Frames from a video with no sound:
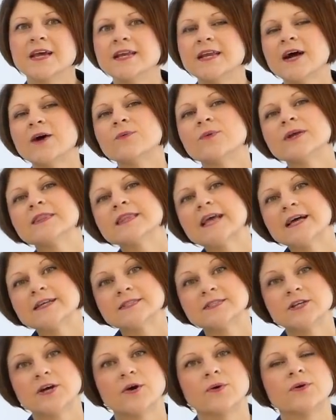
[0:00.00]
Now, one
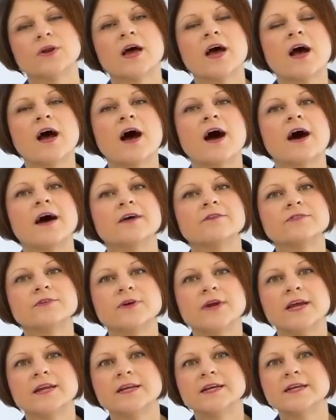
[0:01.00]
last note. I've
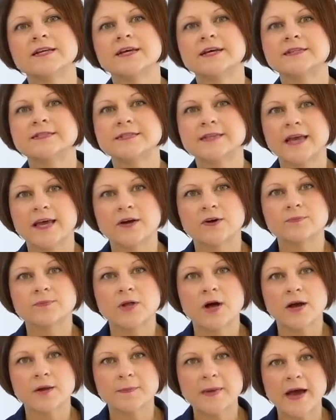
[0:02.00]
created a scale
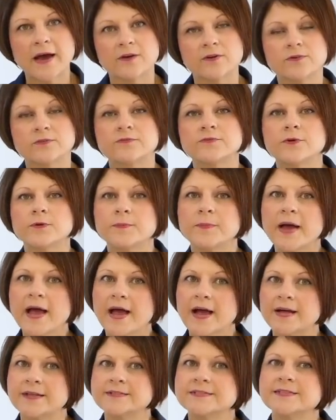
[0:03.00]
block pattern for
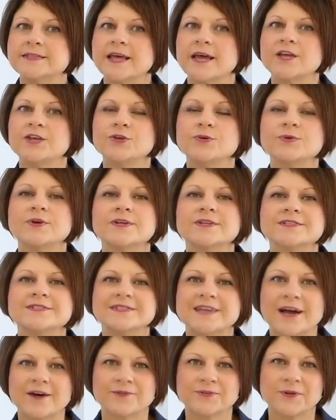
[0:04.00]
pants that you can
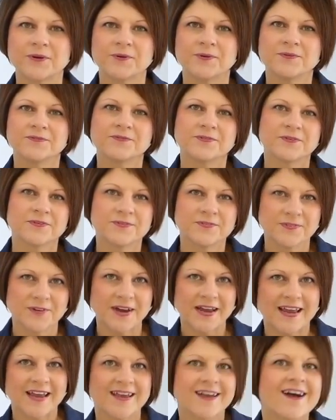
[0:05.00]
download for
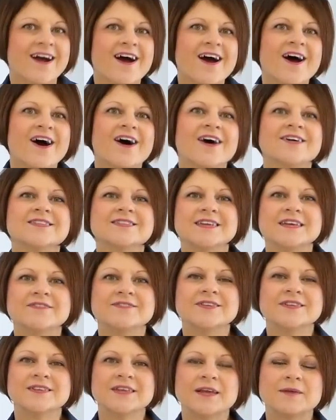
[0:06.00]
free. I'll leave
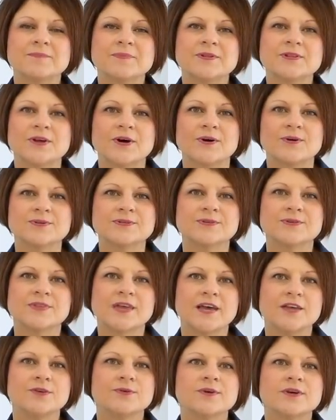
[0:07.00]
the link below so
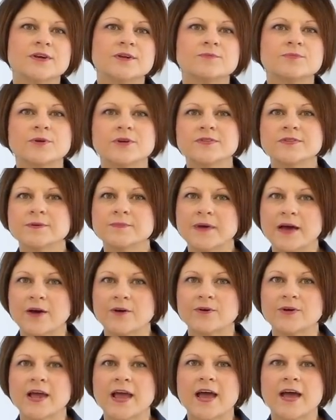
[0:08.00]
that you can print them
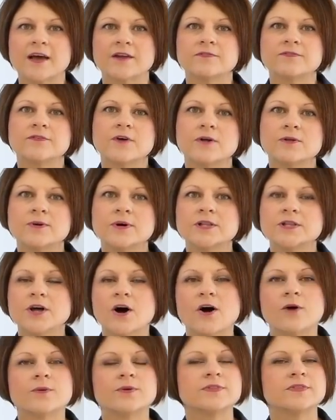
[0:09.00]
out and follow
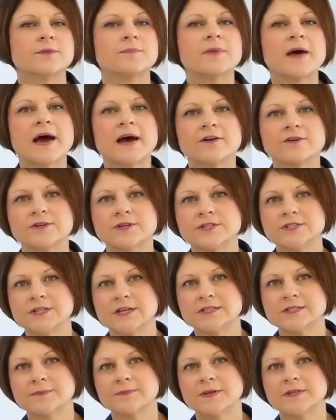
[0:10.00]
along with the pattern
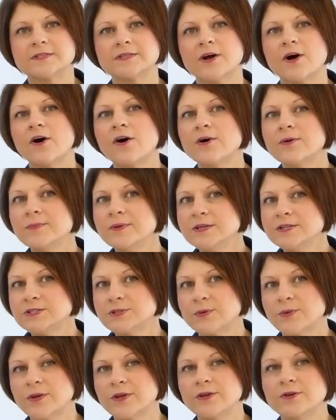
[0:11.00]
adjustments I'll be
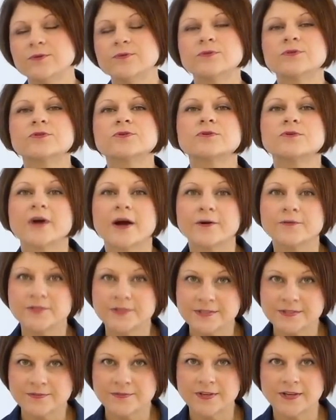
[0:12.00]
showing you throughout
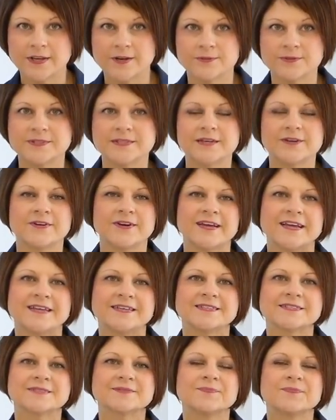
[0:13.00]
this video
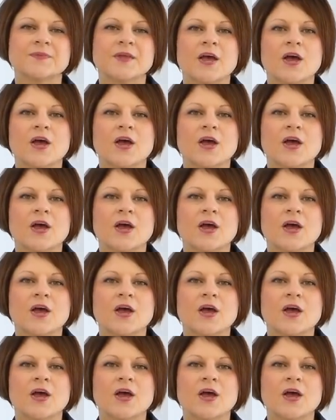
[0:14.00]
series.